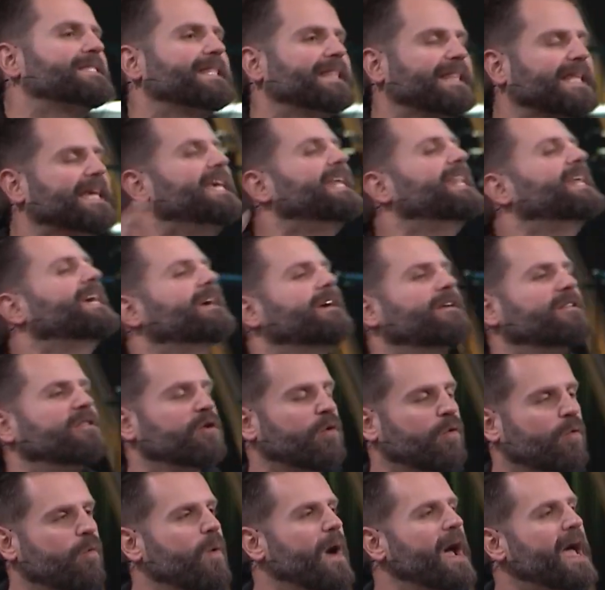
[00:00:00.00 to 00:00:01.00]
leading the
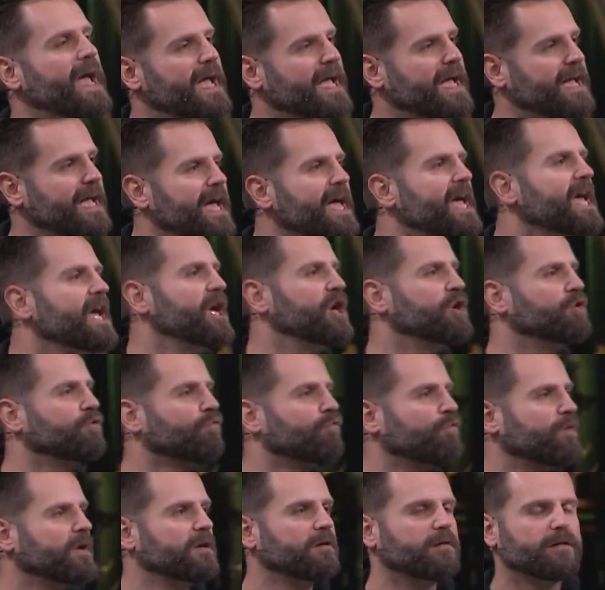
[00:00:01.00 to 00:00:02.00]
way in
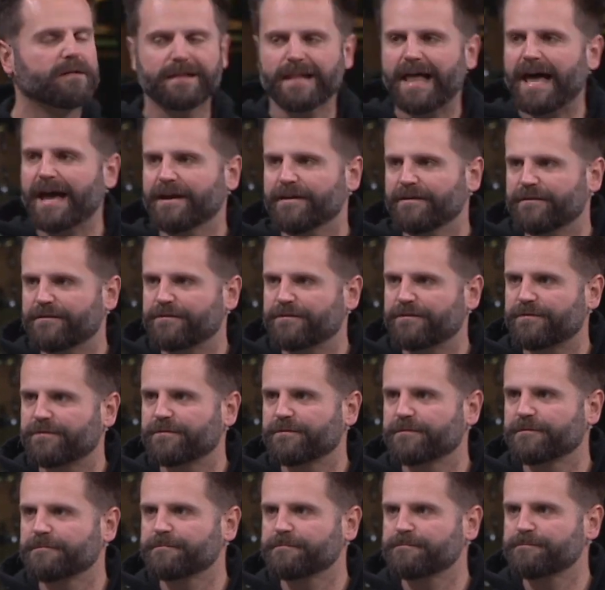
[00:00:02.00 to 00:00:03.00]
real life.
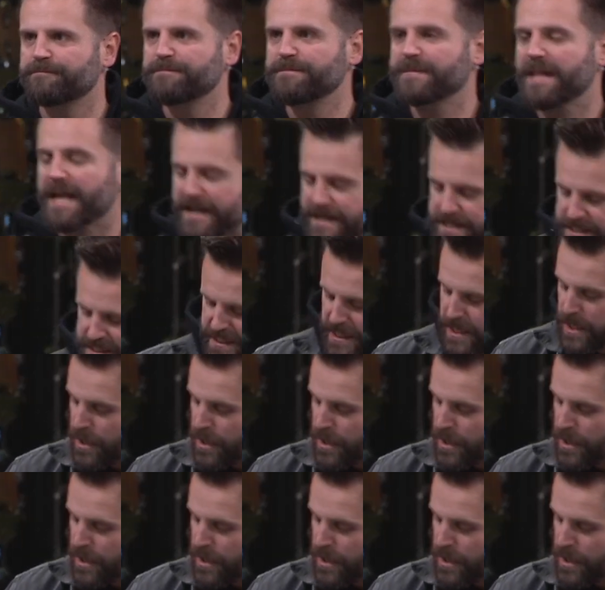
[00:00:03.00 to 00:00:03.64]
Next